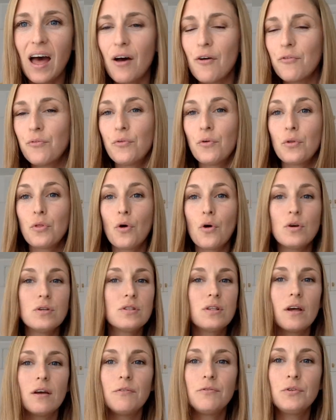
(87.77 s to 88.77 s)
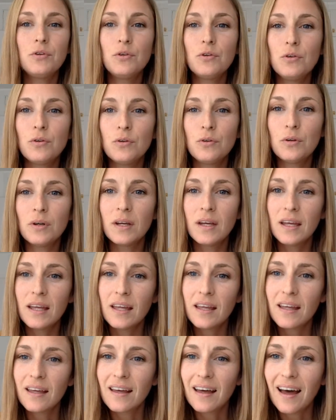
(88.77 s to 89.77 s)
For those of you...
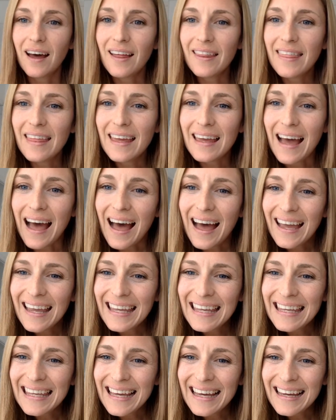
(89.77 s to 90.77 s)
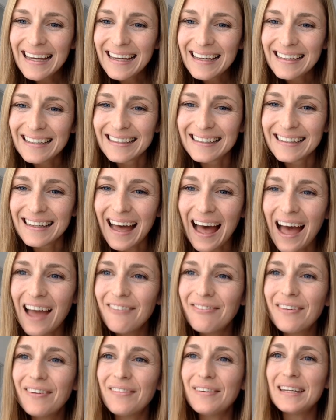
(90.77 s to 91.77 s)
Oh, there. Hi, Ia. Hi,
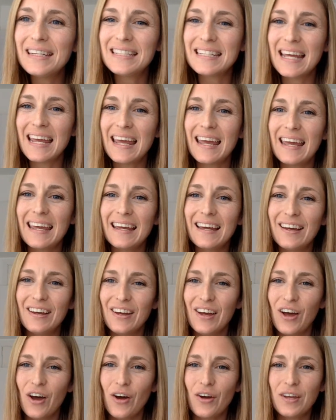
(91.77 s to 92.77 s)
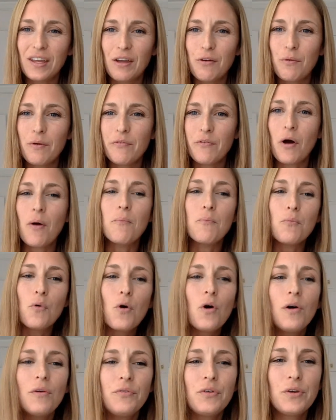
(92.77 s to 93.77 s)
Faride. Okay, we've got
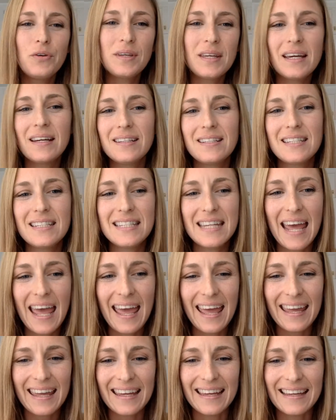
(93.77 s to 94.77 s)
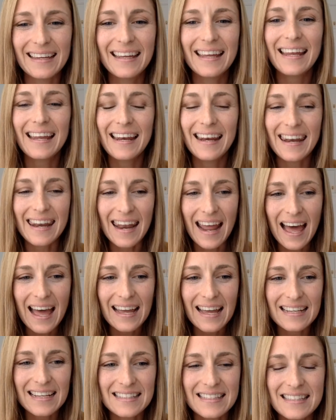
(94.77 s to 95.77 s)
more of you here today.
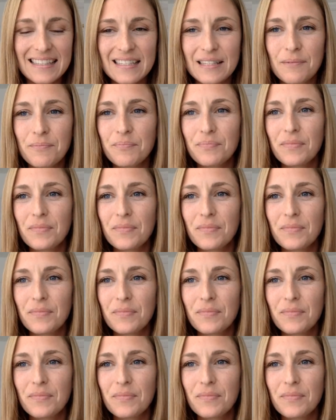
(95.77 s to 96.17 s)
Nice.